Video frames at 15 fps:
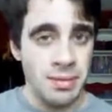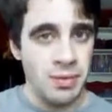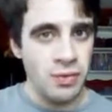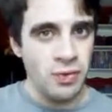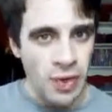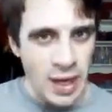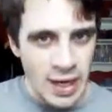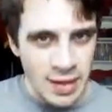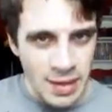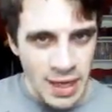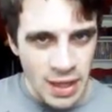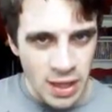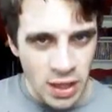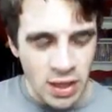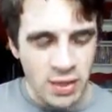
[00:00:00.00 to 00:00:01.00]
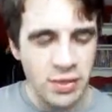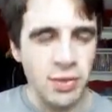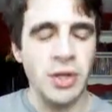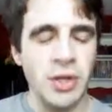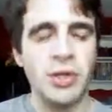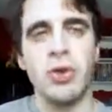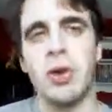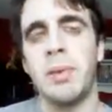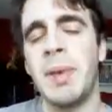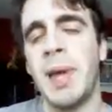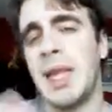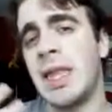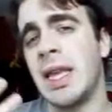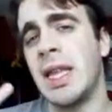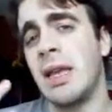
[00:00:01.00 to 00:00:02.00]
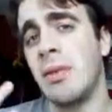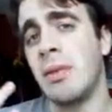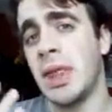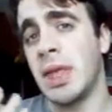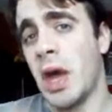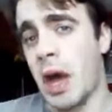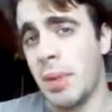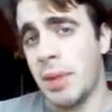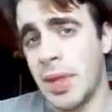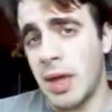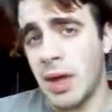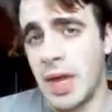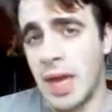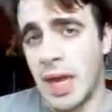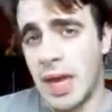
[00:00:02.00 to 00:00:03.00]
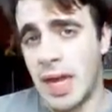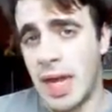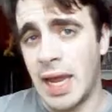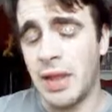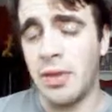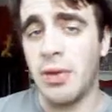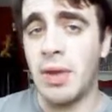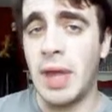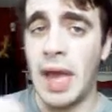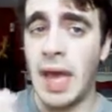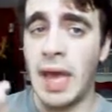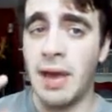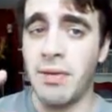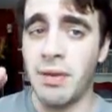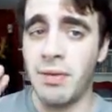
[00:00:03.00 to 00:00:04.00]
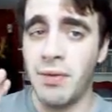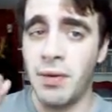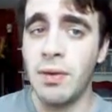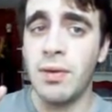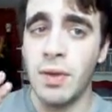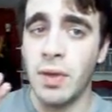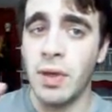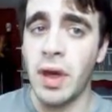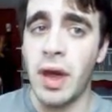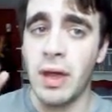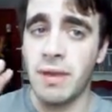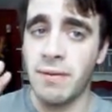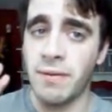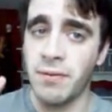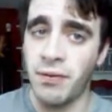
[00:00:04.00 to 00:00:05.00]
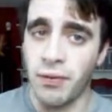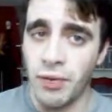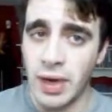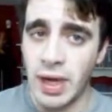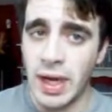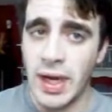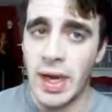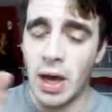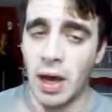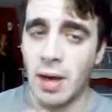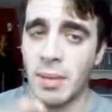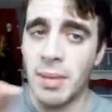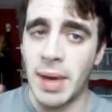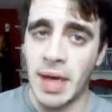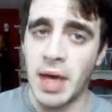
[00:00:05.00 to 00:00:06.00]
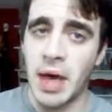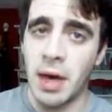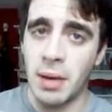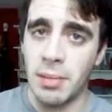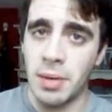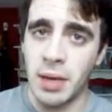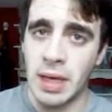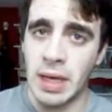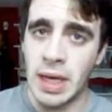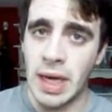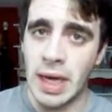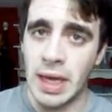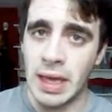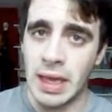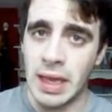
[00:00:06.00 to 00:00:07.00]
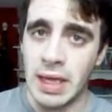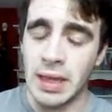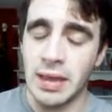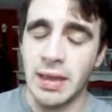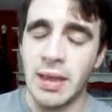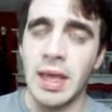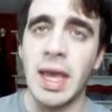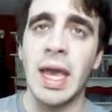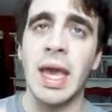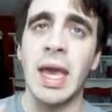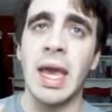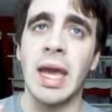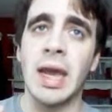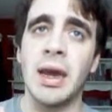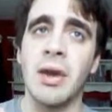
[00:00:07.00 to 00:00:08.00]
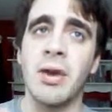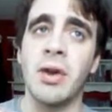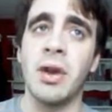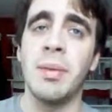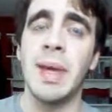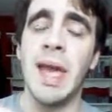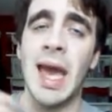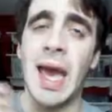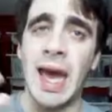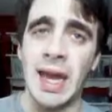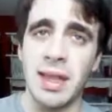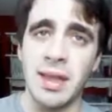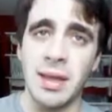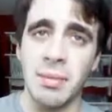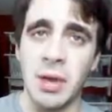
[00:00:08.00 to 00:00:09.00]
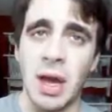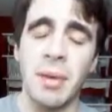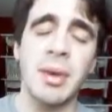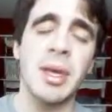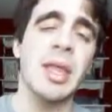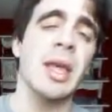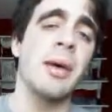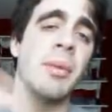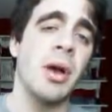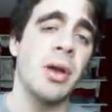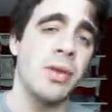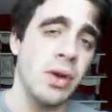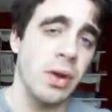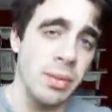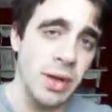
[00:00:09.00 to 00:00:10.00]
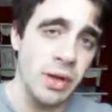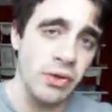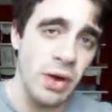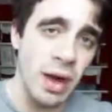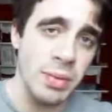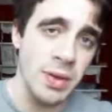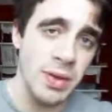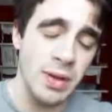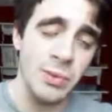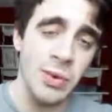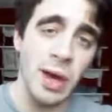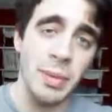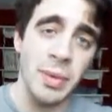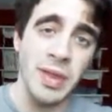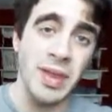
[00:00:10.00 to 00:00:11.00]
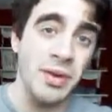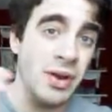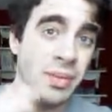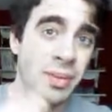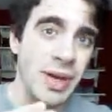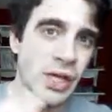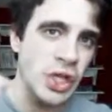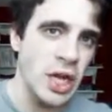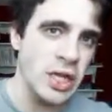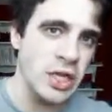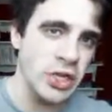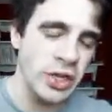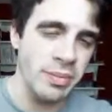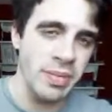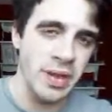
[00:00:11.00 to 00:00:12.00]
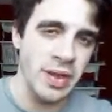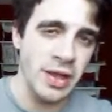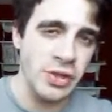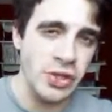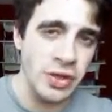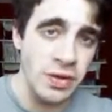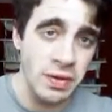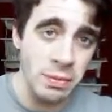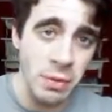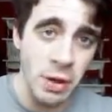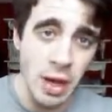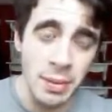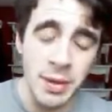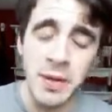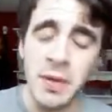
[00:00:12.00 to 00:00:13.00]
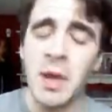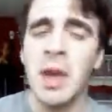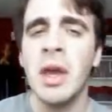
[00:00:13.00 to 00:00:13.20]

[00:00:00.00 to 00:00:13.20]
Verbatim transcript: trying to make a long story short, basically with the comics that are getting canceled, I have a few slots free on my comic book uh, list, and I'm going to be adding some comics, and I'm also going to be dropping some comics, and I'm going to be changing the position of some comics.